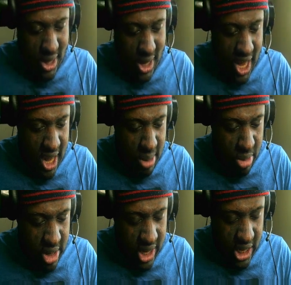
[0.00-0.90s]
I think
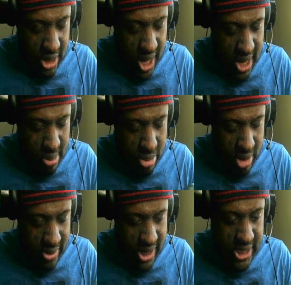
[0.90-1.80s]
Billy, believe. I think
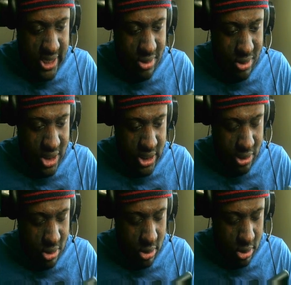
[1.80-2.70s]
Bully Ray still
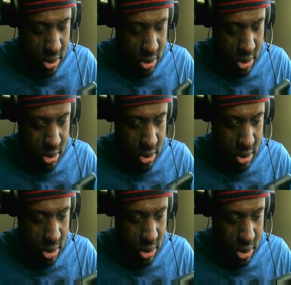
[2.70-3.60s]
wrestled.
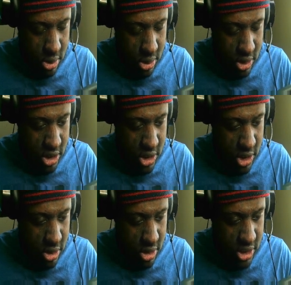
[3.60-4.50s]
Hold
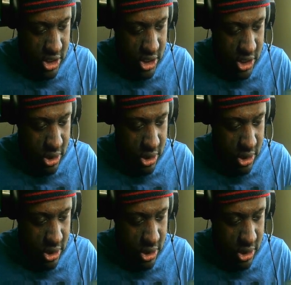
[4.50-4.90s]
on, let's see.